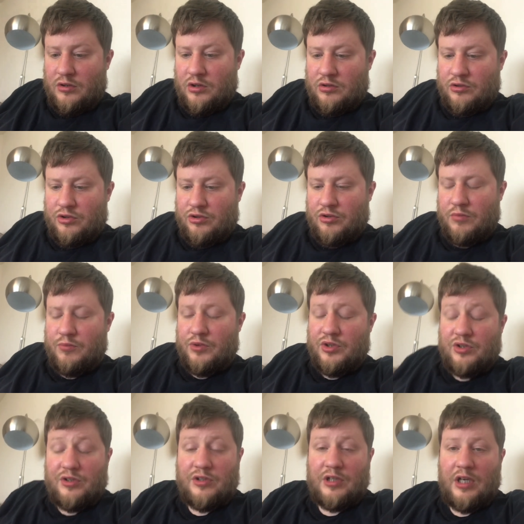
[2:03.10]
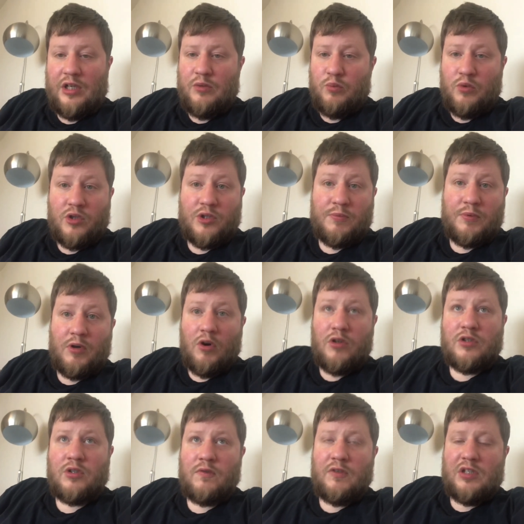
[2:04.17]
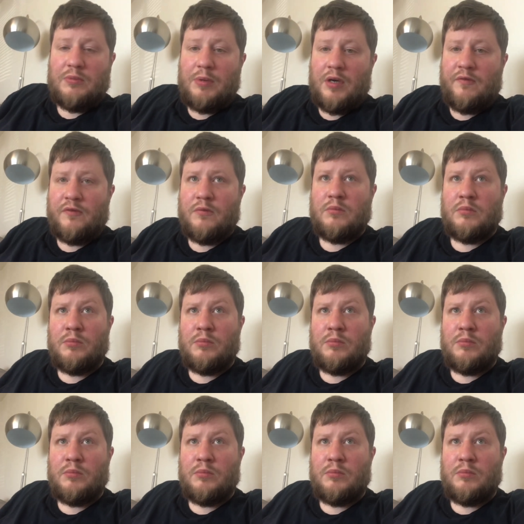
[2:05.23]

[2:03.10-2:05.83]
Lundstram was signed was because of his Premier